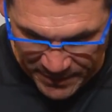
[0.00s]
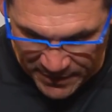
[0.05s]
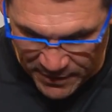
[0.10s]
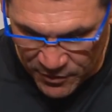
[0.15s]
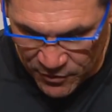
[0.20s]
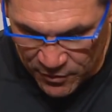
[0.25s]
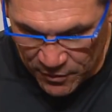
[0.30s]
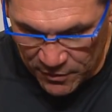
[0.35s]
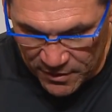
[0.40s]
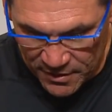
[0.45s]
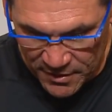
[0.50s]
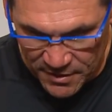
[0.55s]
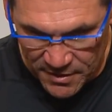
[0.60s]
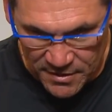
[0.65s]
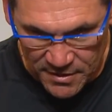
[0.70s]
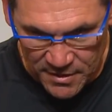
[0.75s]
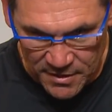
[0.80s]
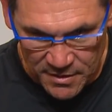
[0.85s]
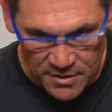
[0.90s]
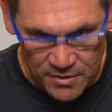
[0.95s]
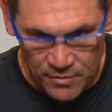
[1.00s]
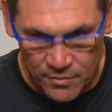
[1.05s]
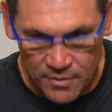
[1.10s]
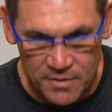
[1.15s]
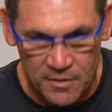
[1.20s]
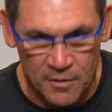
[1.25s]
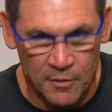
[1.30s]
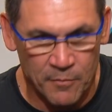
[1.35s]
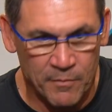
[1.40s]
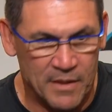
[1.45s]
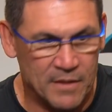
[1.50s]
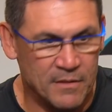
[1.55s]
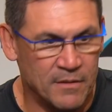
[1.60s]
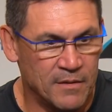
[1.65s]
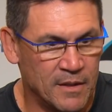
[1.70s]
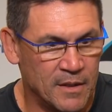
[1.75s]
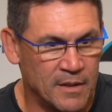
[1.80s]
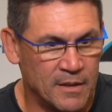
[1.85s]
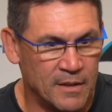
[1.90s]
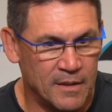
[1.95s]
But the truth is, his story is no better
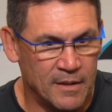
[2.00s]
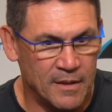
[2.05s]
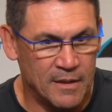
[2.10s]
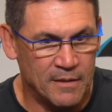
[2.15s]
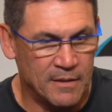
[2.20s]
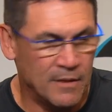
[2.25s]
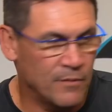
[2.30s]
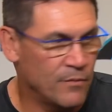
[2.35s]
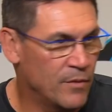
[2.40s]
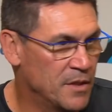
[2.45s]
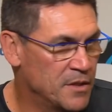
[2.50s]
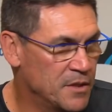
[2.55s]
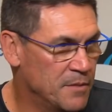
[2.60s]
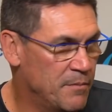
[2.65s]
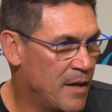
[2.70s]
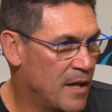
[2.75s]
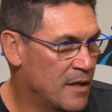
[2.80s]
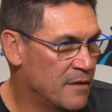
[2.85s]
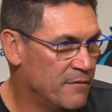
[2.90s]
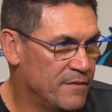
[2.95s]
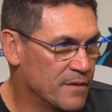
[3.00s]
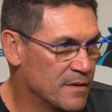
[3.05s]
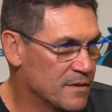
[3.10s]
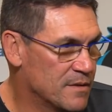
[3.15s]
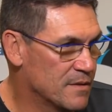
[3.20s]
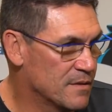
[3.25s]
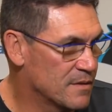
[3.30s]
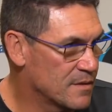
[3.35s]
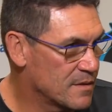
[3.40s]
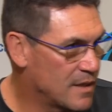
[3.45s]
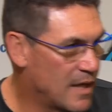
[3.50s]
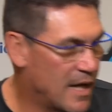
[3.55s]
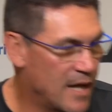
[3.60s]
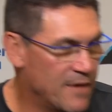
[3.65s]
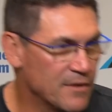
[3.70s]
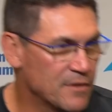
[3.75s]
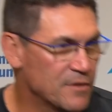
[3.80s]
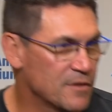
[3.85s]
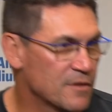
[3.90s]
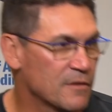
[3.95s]
than Reggie Bonifant's. It's a guy
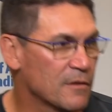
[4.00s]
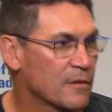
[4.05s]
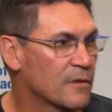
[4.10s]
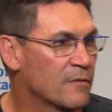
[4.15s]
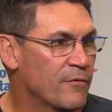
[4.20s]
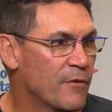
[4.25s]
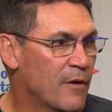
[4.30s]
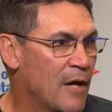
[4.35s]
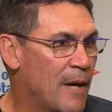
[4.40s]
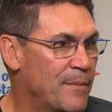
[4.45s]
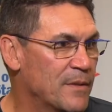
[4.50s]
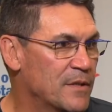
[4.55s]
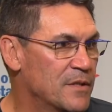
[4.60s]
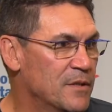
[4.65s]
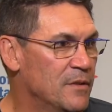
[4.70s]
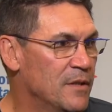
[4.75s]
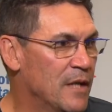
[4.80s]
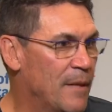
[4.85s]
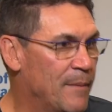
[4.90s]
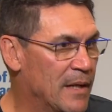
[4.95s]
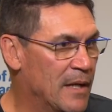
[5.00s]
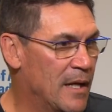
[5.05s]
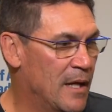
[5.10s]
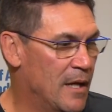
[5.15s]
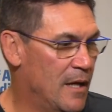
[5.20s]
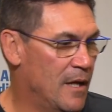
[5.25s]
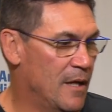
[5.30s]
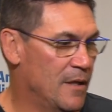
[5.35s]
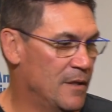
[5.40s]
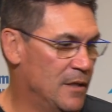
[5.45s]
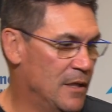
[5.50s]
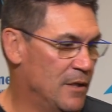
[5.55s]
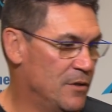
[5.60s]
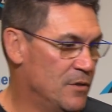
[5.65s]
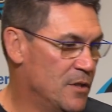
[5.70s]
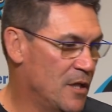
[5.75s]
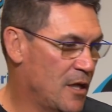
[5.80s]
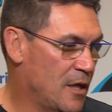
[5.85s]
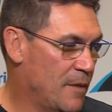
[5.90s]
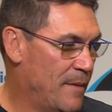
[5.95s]
that's just looking for opportunity. I mean, you know,
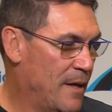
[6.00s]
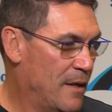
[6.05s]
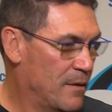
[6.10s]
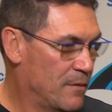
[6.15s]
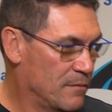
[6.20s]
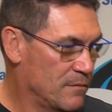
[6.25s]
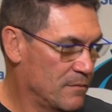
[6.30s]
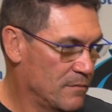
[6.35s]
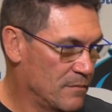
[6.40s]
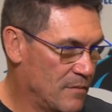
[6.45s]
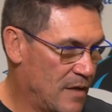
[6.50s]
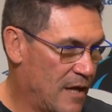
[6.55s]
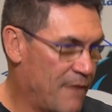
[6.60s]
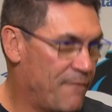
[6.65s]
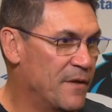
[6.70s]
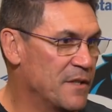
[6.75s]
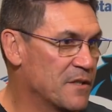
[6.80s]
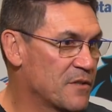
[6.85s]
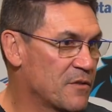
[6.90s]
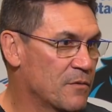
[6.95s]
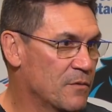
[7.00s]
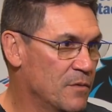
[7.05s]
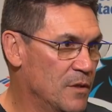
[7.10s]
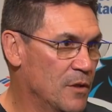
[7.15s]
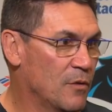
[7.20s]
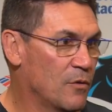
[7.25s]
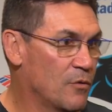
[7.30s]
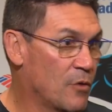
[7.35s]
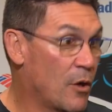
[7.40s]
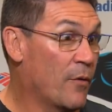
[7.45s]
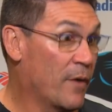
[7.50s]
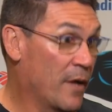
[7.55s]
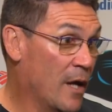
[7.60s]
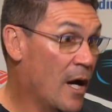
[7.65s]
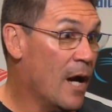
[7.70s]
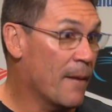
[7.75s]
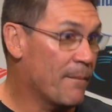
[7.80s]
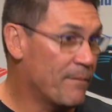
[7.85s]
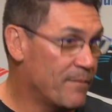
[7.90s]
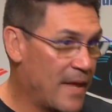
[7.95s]
you talk about F.A.'s, you know, growing
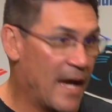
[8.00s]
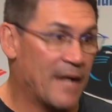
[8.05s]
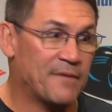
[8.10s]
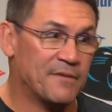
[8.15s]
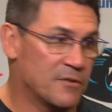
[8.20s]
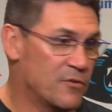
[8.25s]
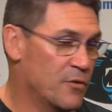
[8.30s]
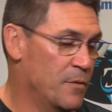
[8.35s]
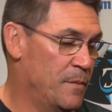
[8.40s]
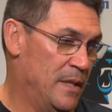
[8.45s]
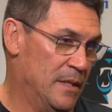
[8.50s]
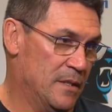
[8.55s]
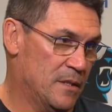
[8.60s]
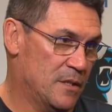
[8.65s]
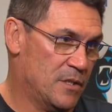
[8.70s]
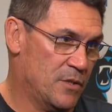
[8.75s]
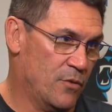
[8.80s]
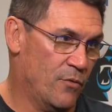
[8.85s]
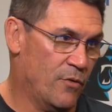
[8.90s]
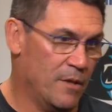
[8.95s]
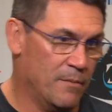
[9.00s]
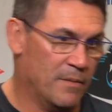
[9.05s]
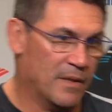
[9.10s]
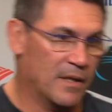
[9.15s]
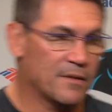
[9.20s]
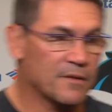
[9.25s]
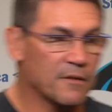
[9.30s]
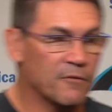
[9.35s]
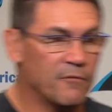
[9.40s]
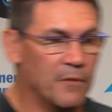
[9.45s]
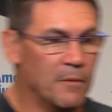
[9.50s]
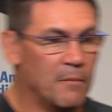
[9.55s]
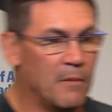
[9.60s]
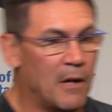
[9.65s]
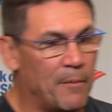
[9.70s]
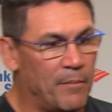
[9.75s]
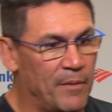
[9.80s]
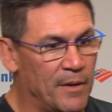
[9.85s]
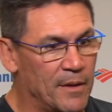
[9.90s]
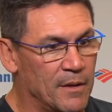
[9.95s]
up. That's a tremendous story. But as a
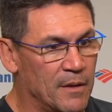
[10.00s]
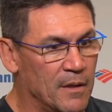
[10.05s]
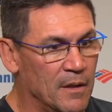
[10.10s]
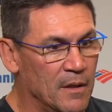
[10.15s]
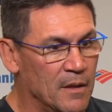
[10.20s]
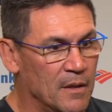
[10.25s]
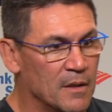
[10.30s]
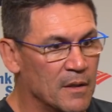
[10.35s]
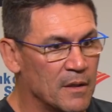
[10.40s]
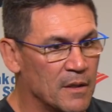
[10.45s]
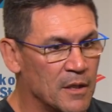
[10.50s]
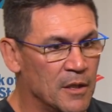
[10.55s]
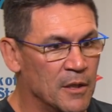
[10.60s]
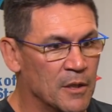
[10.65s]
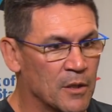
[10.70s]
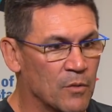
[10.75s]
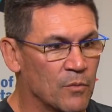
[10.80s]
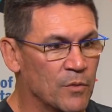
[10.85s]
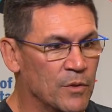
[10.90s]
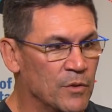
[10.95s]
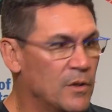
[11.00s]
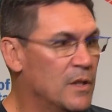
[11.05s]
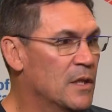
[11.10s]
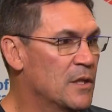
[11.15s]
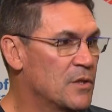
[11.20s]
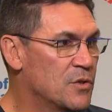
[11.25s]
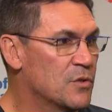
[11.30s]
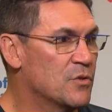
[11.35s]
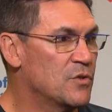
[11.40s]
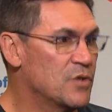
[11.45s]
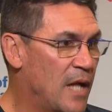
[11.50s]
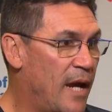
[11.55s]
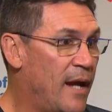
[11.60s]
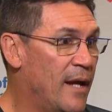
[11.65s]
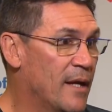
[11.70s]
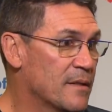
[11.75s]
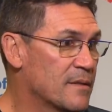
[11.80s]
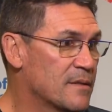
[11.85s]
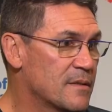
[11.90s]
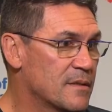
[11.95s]
football player, you know, when you get your
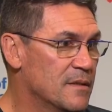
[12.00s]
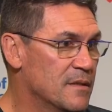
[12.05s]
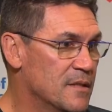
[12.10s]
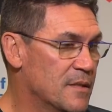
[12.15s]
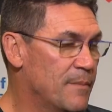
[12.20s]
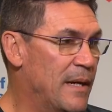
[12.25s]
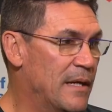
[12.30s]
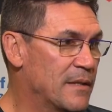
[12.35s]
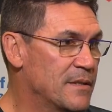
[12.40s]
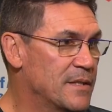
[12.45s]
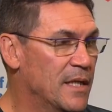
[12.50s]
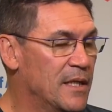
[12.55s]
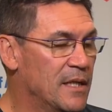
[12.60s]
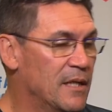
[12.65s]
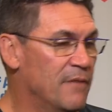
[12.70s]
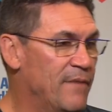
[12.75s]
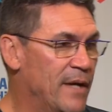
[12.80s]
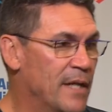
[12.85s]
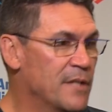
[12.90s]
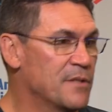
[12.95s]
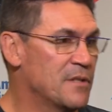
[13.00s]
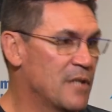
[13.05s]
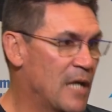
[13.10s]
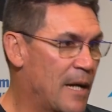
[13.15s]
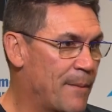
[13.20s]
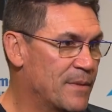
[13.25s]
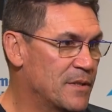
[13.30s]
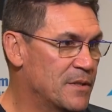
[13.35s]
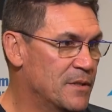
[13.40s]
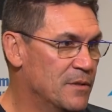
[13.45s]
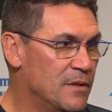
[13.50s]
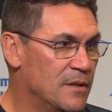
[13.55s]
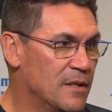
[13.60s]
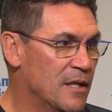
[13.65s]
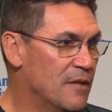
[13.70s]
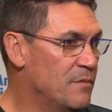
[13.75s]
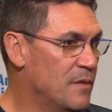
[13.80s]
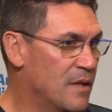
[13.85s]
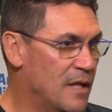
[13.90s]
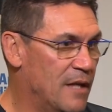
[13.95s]
chance, it's about taking advantage of the opportunity. And
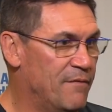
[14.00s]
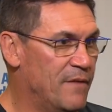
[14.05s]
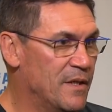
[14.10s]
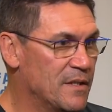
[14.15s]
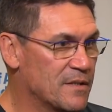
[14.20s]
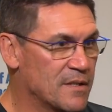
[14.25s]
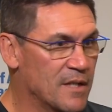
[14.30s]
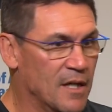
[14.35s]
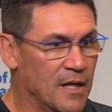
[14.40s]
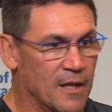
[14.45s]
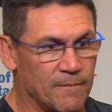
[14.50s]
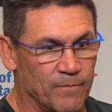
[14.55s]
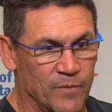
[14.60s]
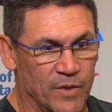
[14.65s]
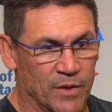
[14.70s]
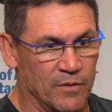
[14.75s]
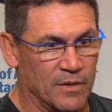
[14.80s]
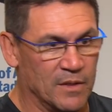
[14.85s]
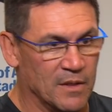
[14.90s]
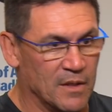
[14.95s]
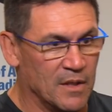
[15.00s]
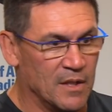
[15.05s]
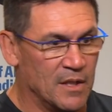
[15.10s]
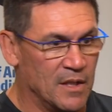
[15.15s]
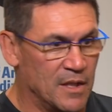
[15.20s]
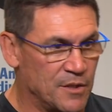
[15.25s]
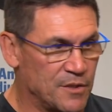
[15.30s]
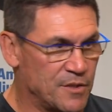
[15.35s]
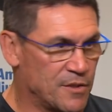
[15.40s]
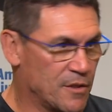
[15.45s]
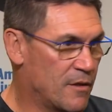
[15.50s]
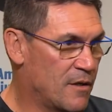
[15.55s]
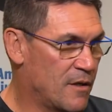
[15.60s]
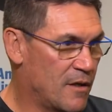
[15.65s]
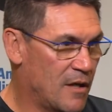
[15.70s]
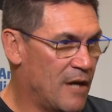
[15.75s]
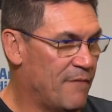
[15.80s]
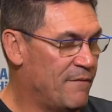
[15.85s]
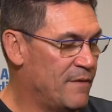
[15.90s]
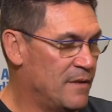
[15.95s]
that's what F.A.'s done. You know, he
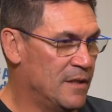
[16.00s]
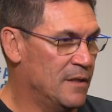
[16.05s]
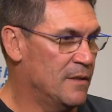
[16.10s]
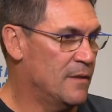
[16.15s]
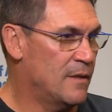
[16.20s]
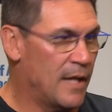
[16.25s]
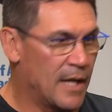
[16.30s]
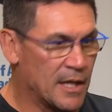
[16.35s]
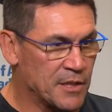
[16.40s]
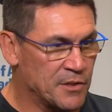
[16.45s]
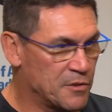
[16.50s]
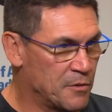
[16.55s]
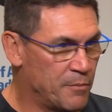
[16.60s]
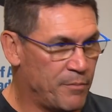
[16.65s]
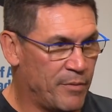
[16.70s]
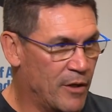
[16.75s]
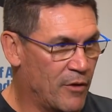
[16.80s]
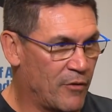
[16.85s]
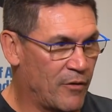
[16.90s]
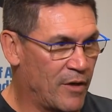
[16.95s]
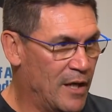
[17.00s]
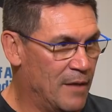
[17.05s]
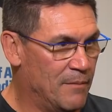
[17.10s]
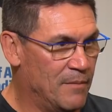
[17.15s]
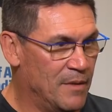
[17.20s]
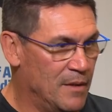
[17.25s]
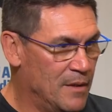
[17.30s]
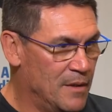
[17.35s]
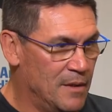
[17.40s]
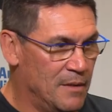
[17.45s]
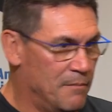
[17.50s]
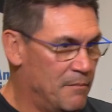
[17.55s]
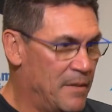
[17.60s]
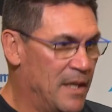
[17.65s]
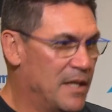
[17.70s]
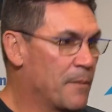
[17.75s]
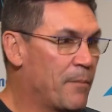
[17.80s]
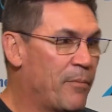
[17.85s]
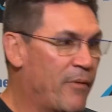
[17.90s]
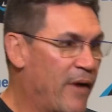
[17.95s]
started off in the international program,
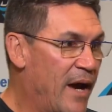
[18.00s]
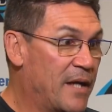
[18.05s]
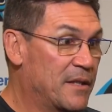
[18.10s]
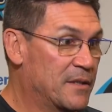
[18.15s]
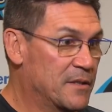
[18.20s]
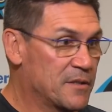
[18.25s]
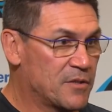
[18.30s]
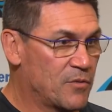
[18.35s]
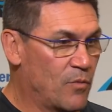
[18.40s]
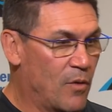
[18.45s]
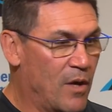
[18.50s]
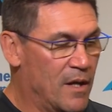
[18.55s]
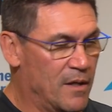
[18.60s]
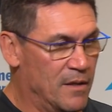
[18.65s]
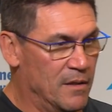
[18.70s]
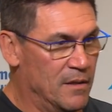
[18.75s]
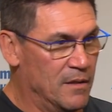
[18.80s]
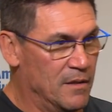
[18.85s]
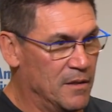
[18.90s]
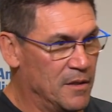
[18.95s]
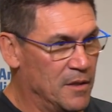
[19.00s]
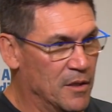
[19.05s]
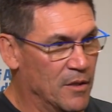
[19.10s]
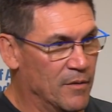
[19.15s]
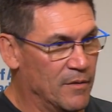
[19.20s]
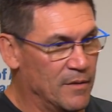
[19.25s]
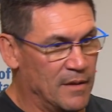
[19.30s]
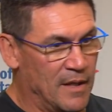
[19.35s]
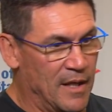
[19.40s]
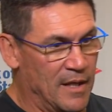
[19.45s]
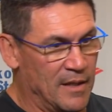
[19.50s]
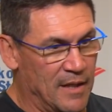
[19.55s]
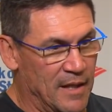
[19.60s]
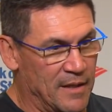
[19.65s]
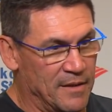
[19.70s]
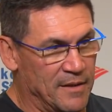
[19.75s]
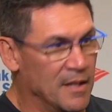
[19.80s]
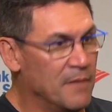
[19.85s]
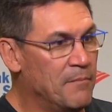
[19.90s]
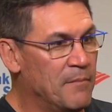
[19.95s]
made a practice squad, you know,
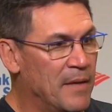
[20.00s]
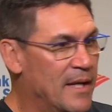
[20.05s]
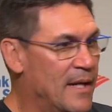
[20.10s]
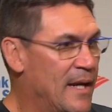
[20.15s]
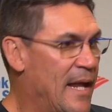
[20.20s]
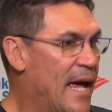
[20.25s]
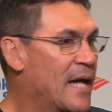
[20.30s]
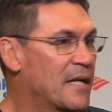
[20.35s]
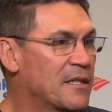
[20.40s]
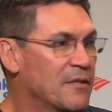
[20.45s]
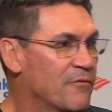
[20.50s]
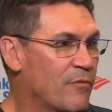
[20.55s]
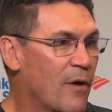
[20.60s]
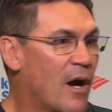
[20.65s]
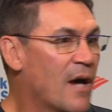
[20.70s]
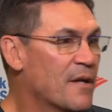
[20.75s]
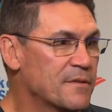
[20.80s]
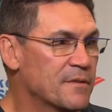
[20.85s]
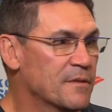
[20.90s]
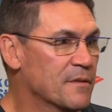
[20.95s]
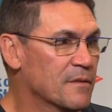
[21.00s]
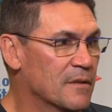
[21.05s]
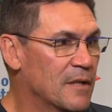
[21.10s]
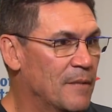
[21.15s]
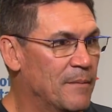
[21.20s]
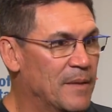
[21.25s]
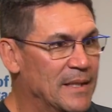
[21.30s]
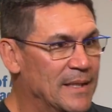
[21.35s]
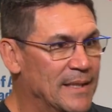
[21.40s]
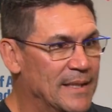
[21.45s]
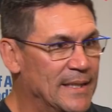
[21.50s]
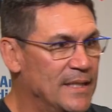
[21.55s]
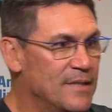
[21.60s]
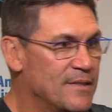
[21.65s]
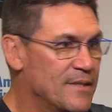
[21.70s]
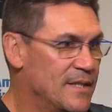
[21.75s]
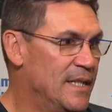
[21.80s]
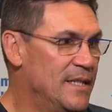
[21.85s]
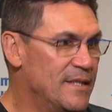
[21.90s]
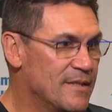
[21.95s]
and then made an active roster. I mean,
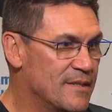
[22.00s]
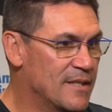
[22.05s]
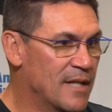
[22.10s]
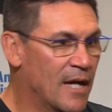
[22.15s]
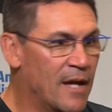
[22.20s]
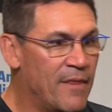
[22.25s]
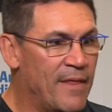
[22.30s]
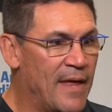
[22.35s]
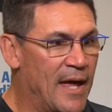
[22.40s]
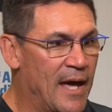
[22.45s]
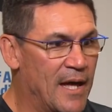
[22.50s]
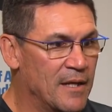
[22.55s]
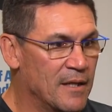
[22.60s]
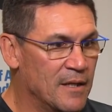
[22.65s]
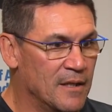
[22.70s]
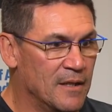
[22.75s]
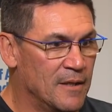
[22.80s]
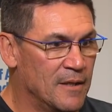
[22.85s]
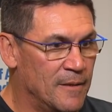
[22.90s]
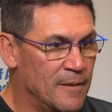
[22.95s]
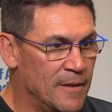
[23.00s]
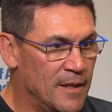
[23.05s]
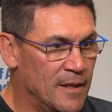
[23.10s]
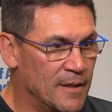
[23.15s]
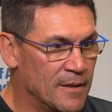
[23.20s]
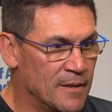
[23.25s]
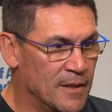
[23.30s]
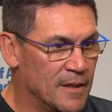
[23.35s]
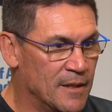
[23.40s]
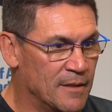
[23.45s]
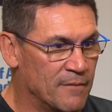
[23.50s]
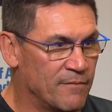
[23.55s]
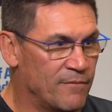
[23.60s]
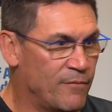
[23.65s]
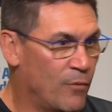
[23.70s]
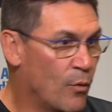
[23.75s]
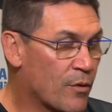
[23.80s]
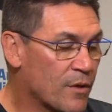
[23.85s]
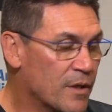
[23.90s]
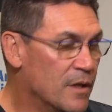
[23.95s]
he's done that in
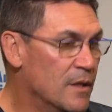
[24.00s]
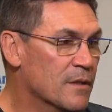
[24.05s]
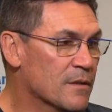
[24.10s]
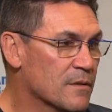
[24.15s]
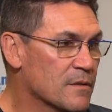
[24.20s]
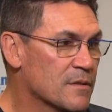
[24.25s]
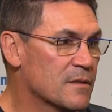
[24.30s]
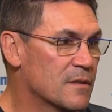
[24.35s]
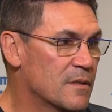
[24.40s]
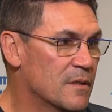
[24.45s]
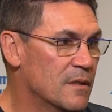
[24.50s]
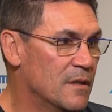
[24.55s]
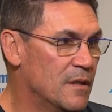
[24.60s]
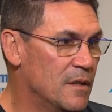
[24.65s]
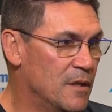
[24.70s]
4 years.